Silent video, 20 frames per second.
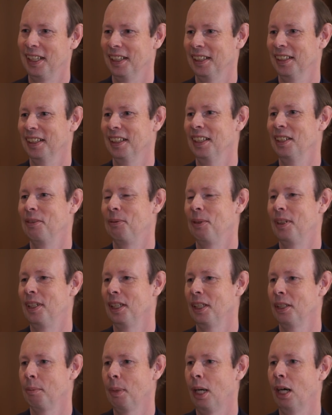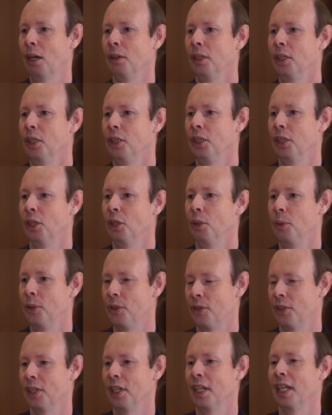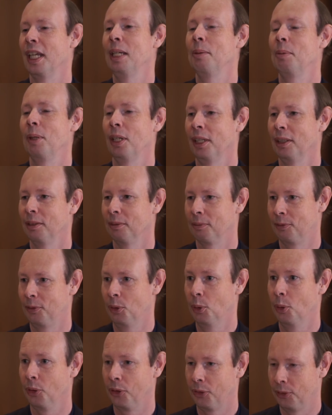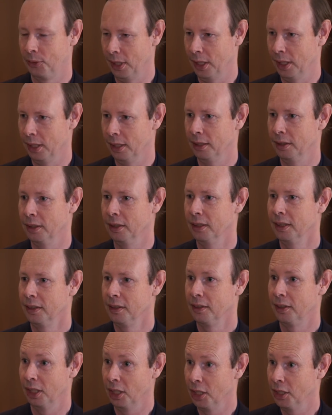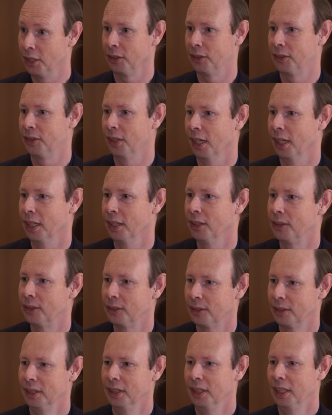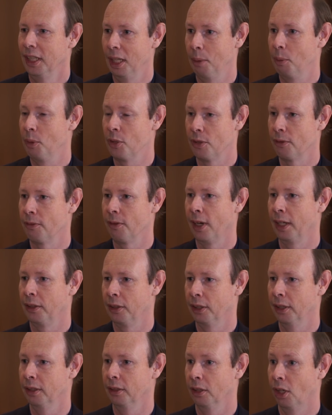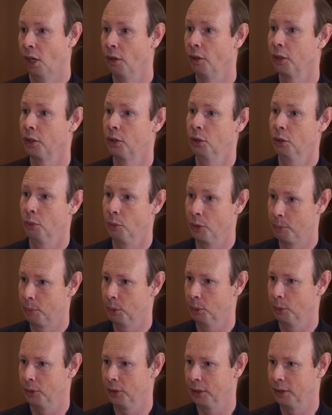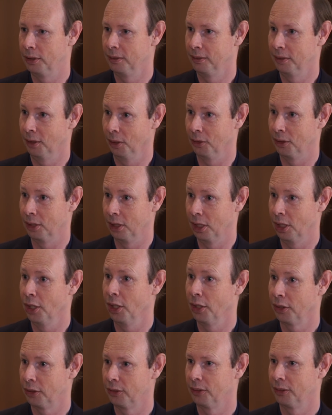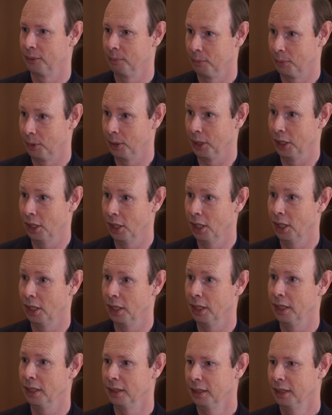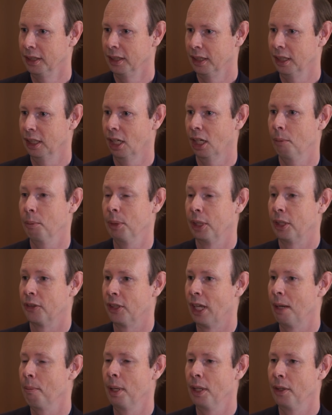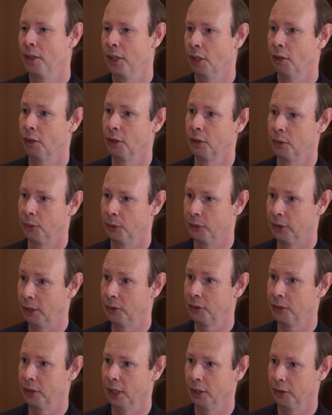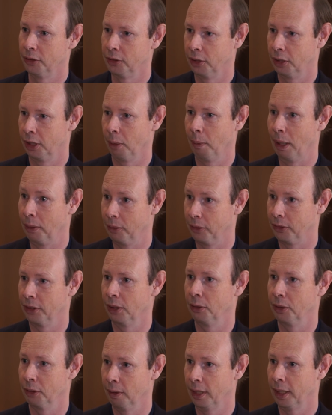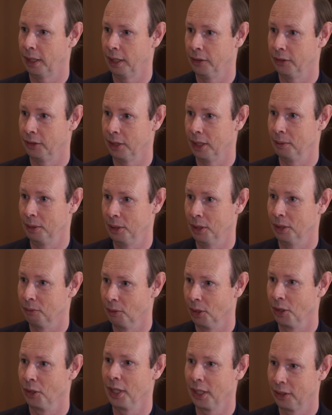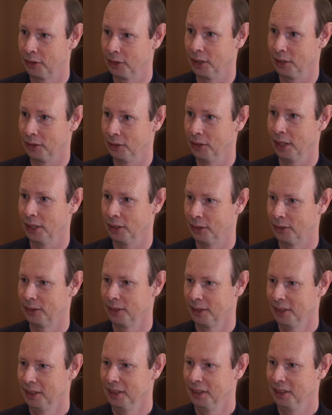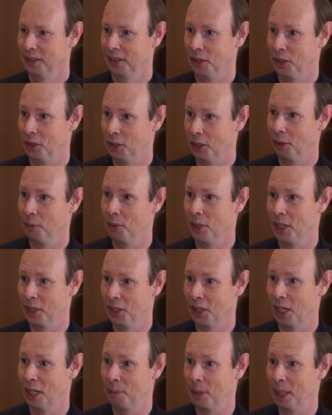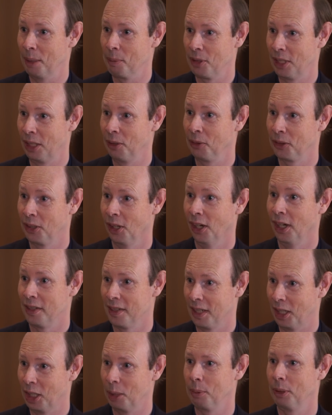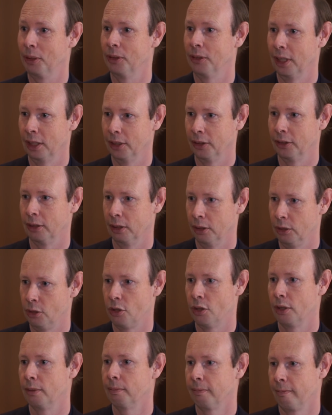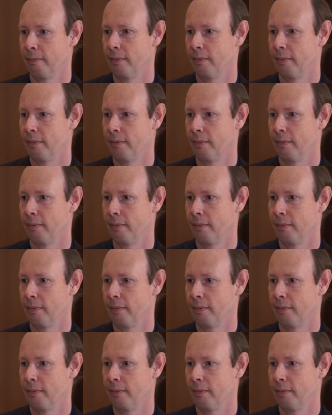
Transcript: Mm -hmm. and, and, if we think about you know, who was an enabling force in the Linux days, mm -hmm. it was the fact that Oracle was ported onto Linux pretty early um, because that meant the Oracle sales guys could go out and sell directly and say, you know, run on x86, and you don't need an IBM sales guy to help you sell the solution.